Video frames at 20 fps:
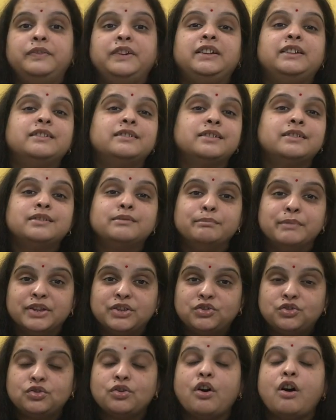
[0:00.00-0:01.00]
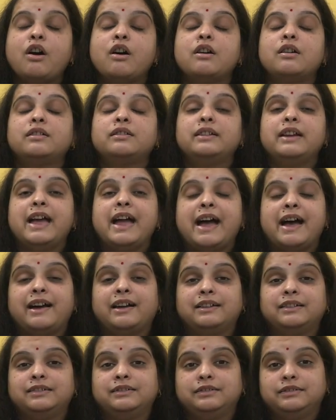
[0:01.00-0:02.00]
fetus is mature
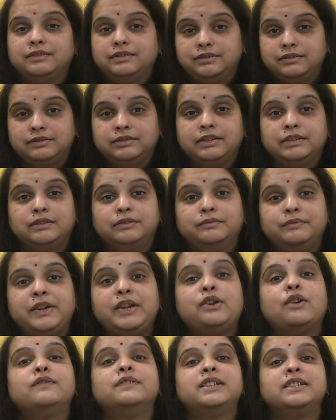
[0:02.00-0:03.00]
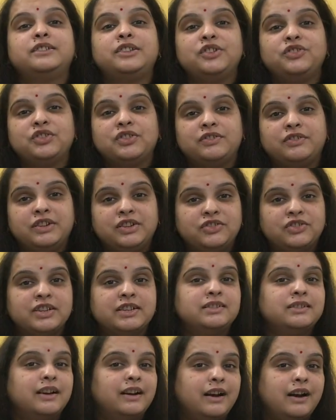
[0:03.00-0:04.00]
and the week of gestation
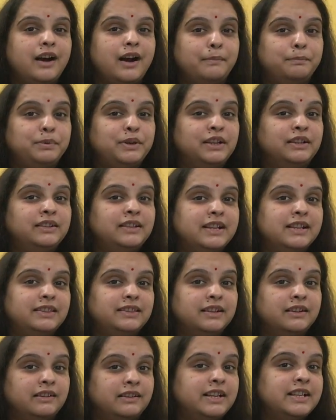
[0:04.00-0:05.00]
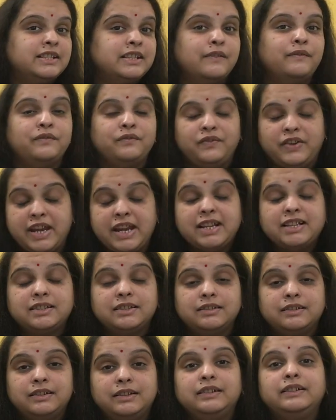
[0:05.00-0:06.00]
reaches up till the 37
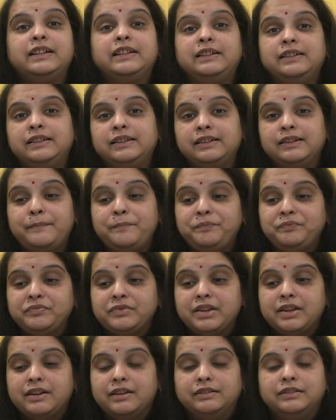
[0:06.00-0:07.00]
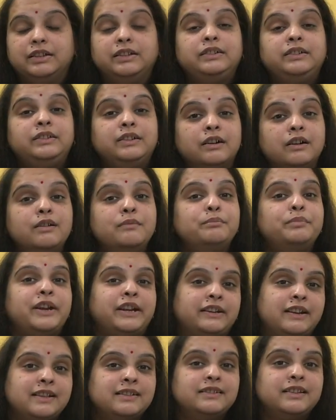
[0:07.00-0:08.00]
weeks, till the term
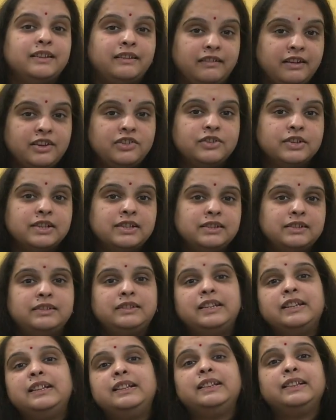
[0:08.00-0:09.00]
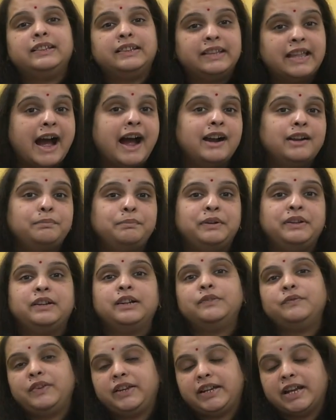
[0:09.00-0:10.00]
pregnancy reaches, till that
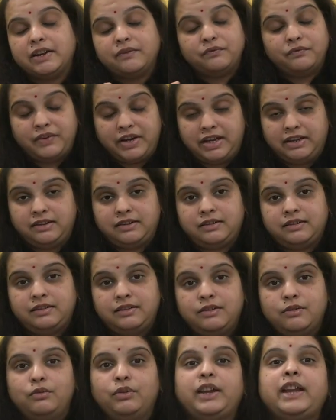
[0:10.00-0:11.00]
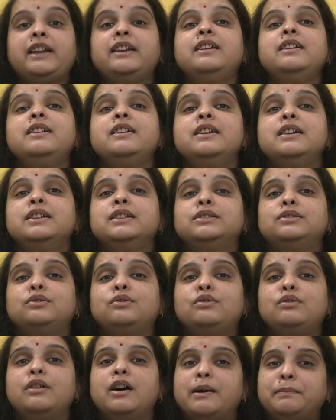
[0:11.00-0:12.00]
period we can wait. Okay,
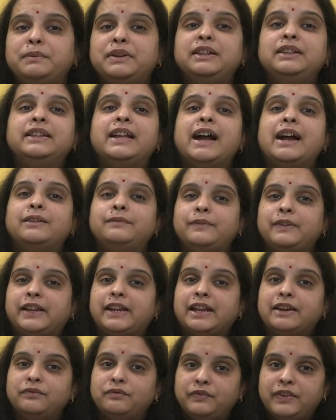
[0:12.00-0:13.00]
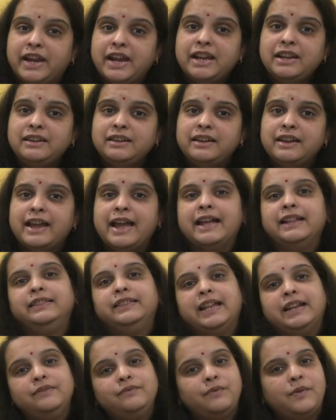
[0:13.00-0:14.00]
so up till that we can wait,
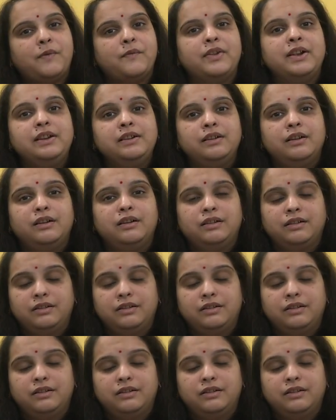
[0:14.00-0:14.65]
and then we will